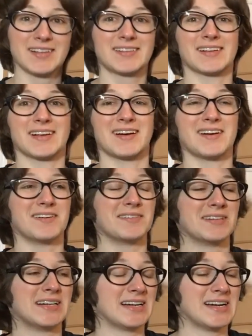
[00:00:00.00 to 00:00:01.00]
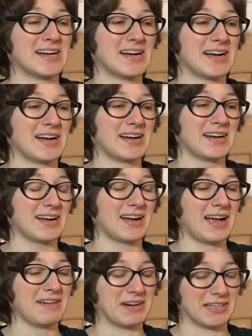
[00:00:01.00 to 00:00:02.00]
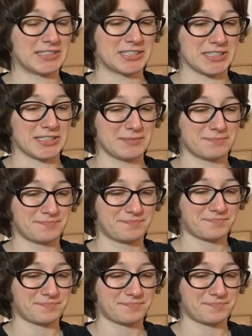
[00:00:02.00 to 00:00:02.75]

So I watched it,